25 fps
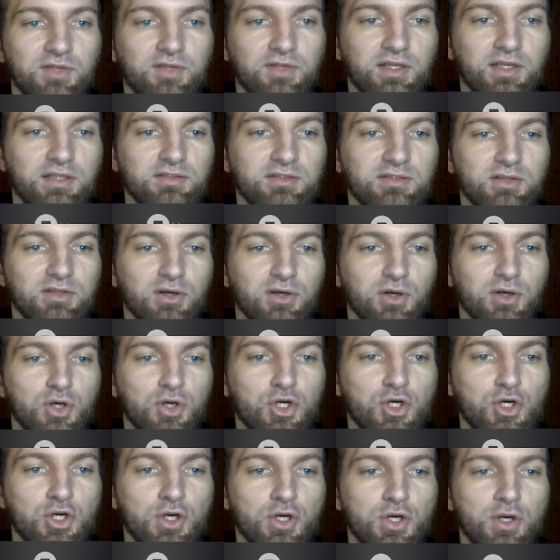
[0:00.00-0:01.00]
So
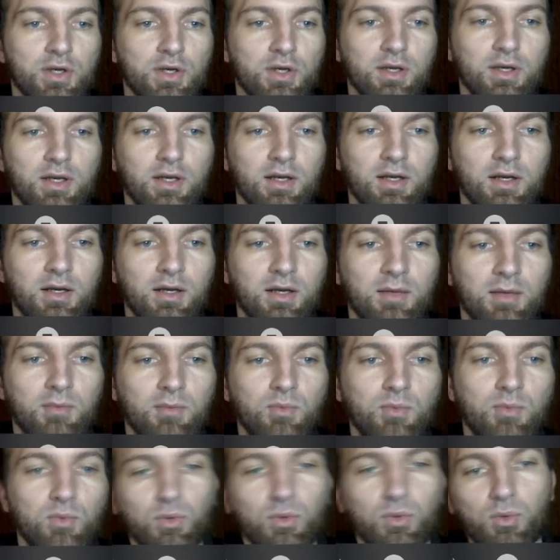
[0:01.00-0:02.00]

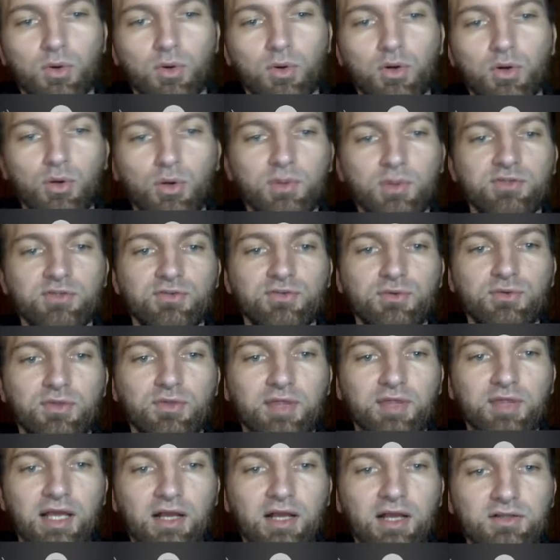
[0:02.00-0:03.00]
we'll go with
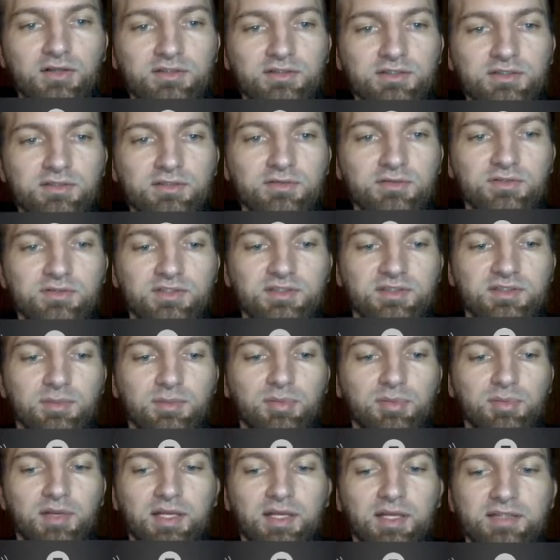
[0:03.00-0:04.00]
2,000 just to
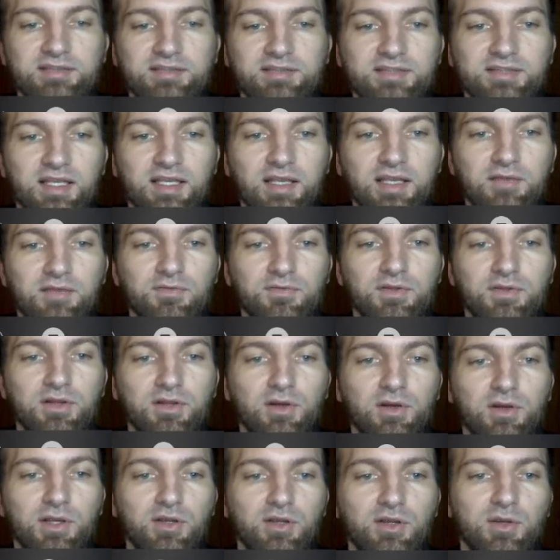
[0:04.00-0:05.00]
play it safe. It
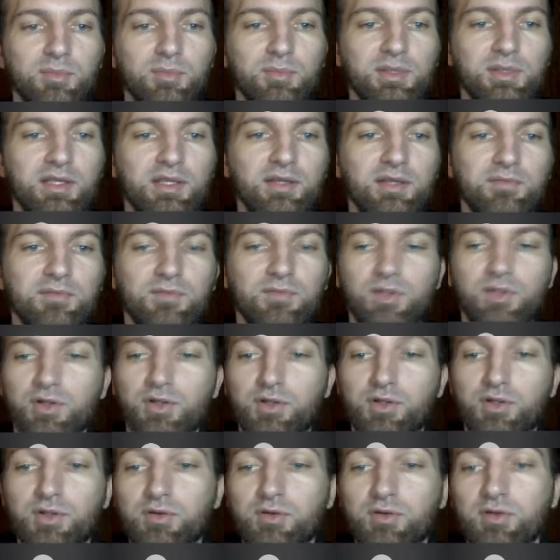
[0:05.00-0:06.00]
could be you
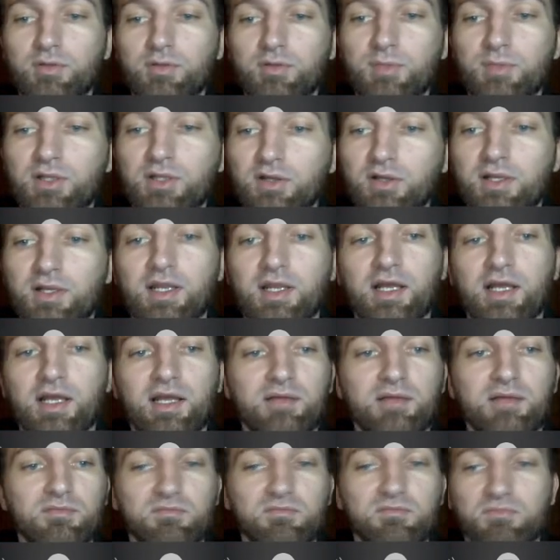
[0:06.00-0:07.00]
could be looking at
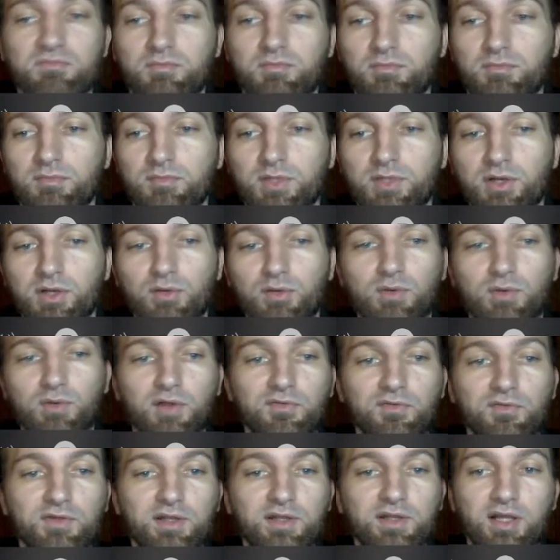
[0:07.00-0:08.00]
roughly
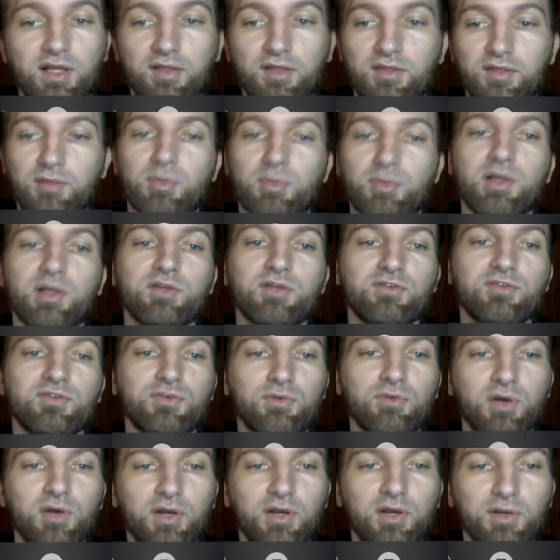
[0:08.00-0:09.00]
nothing, but
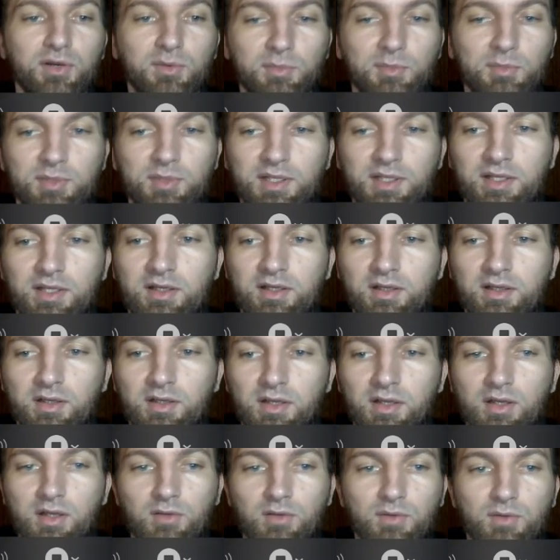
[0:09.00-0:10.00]
200 would be
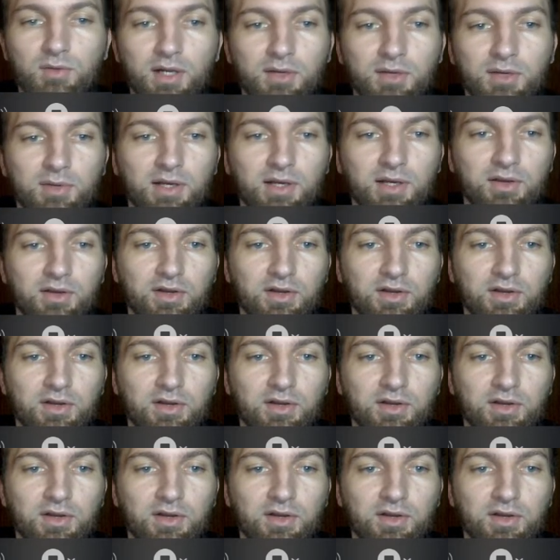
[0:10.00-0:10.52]
right around